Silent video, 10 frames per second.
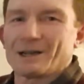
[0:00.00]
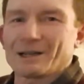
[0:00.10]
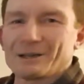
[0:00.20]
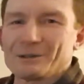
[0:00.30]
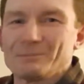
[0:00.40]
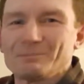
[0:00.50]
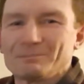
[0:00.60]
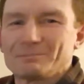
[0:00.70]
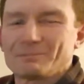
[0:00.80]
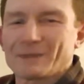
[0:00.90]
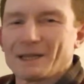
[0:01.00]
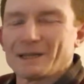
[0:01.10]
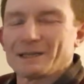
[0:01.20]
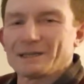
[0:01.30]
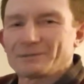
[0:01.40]
Hello.
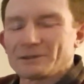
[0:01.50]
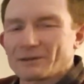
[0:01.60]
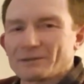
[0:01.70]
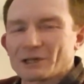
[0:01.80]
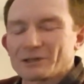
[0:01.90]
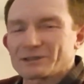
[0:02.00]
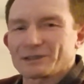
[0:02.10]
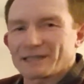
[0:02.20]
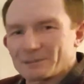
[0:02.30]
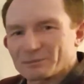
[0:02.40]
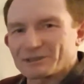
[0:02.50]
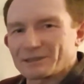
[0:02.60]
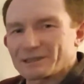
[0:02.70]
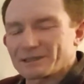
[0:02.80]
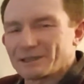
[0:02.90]
If you've ever got to your
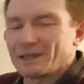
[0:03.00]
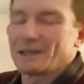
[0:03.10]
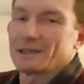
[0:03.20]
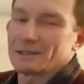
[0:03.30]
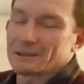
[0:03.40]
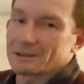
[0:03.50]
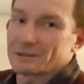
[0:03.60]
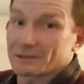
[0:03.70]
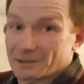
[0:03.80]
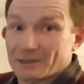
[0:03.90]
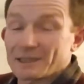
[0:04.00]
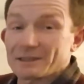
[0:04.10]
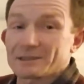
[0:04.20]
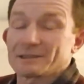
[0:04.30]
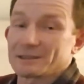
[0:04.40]
campsite, you're
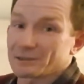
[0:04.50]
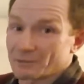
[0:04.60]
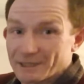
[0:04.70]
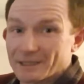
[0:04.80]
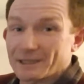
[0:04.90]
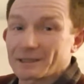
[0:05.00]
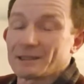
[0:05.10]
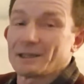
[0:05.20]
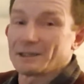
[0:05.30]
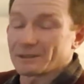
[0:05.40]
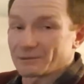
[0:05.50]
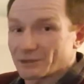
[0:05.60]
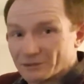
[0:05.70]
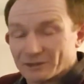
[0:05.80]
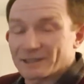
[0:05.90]
tired, it's raining, you've
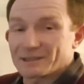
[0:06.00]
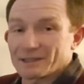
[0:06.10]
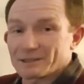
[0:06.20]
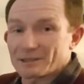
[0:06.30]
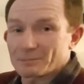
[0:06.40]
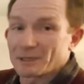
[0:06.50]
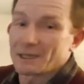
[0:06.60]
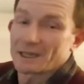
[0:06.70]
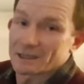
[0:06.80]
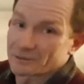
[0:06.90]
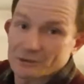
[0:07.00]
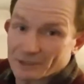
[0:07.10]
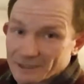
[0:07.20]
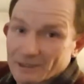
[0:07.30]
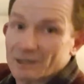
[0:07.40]
just got your tent up, and you
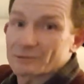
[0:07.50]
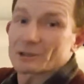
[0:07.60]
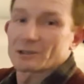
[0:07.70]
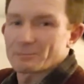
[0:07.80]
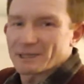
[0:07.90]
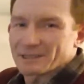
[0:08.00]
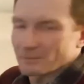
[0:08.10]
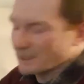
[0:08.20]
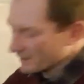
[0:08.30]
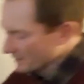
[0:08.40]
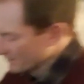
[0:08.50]
try to unroll your bedding mat,